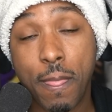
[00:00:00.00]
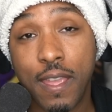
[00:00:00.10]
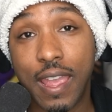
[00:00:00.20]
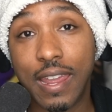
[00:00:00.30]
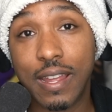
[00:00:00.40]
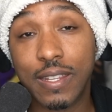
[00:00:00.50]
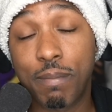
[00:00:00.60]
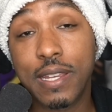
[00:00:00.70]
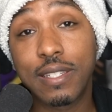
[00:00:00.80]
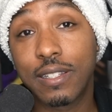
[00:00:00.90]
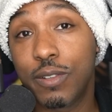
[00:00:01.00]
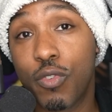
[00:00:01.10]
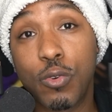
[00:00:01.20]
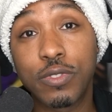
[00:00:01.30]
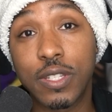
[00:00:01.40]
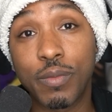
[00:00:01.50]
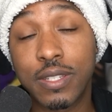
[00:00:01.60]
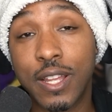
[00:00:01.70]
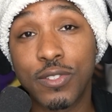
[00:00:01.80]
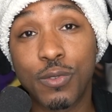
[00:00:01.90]
and he basically roasts them
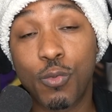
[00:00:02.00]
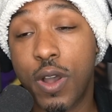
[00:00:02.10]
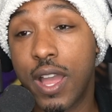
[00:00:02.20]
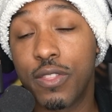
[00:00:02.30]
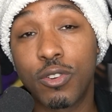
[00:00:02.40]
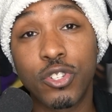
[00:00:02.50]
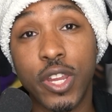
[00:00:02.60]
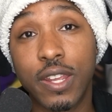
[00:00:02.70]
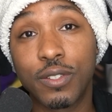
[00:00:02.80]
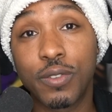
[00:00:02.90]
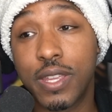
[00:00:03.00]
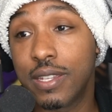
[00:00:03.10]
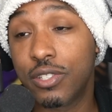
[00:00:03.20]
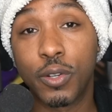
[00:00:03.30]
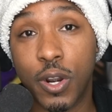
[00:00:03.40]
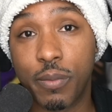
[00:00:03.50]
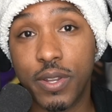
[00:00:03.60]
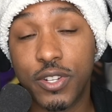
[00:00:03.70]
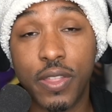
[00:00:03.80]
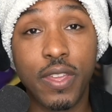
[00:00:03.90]
and tells them why their channel is
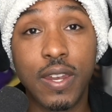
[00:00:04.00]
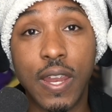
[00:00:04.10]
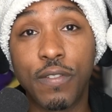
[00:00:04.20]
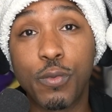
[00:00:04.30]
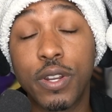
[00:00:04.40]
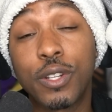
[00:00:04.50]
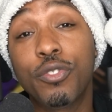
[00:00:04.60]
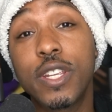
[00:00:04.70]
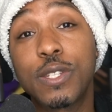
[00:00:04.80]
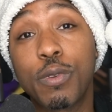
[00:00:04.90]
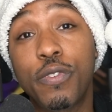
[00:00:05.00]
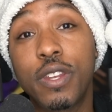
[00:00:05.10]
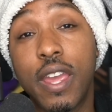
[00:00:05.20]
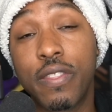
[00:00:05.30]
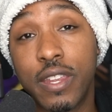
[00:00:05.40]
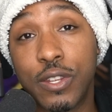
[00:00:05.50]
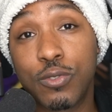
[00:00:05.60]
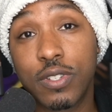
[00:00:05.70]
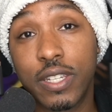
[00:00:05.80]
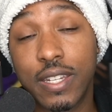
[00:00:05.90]
garbage. And then everyone agrees with it and they
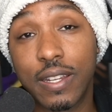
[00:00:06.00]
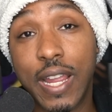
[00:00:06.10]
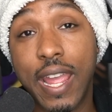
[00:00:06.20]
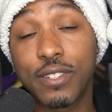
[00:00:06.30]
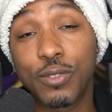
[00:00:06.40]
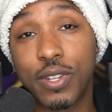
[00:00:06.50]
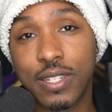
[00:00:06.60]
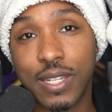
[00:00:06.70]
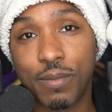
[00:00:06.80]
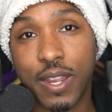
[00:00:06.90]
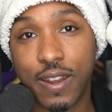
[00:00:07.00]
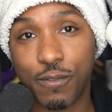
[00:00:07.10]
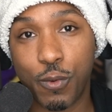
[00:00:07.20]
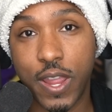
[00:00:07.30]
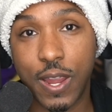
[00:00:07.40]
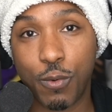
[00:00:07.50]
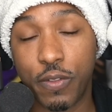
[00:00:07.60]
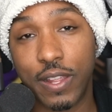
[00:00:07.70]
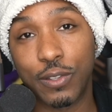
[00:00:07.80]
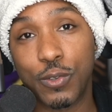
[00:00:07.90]
usually get canceled in some kind of way
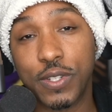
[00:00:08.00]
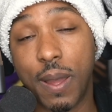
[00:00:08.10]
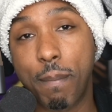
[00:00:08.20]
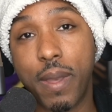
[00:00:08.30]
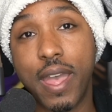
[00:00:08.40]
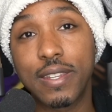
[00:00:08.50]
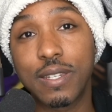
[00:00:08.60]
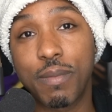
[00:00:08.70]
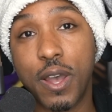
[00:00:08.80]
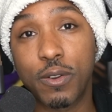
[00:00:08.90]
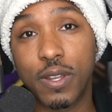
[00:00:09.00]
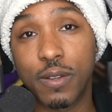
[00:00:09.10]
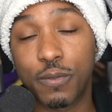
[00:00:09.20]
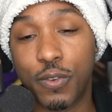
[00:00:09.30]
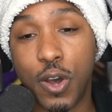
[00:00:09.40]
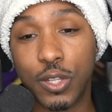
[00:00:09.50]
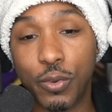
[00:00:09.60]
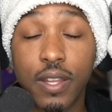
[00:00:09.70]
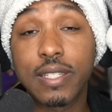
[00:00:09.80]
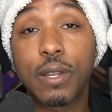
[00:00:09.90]
where they lose a mass amount of
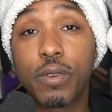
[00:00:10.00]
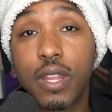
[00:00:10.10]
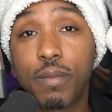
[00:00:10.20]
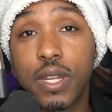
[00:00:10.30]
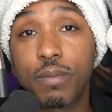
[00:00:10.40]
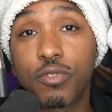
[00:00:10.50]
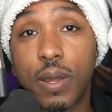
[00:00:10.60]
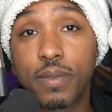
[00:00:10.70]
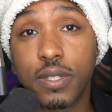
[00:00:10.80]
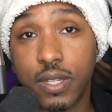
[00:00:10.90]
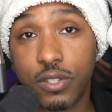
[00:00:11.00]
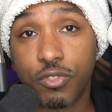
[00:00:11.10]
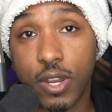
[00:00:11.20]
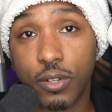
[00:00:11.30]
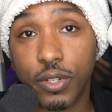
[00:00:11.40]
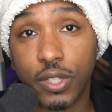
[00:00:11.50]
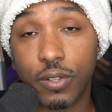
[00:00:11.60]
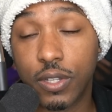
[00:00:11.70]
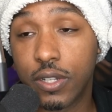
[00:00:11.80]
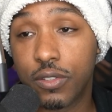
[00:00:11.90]
following. It's like when Eminem drops a diss track on
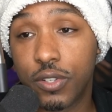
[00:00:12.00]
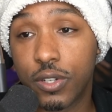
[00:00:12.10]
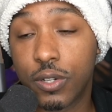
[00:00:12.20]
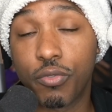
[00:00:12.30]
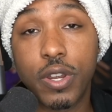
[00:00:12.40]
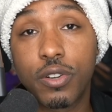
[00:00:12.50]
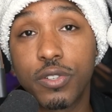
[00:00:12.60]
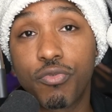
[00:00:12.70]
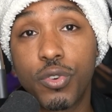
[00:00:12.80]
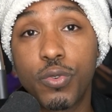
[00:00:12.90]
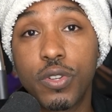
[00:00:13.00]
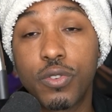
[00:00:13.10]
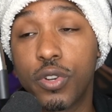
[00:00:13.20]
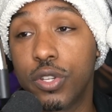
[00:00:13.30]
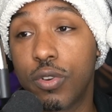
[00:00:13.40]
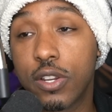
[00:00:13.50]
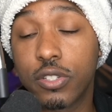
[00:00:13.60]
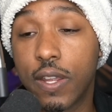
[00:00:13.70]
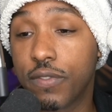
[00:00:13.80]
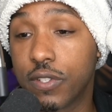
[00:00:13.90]
you. You're either your career is ruined or you
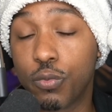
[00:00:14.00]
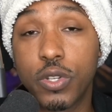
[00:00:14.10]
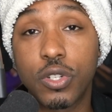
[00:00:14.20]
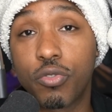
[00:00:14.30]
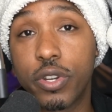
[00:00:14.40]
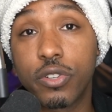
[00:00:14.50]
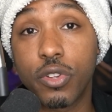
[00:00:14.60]
actually have to switch careers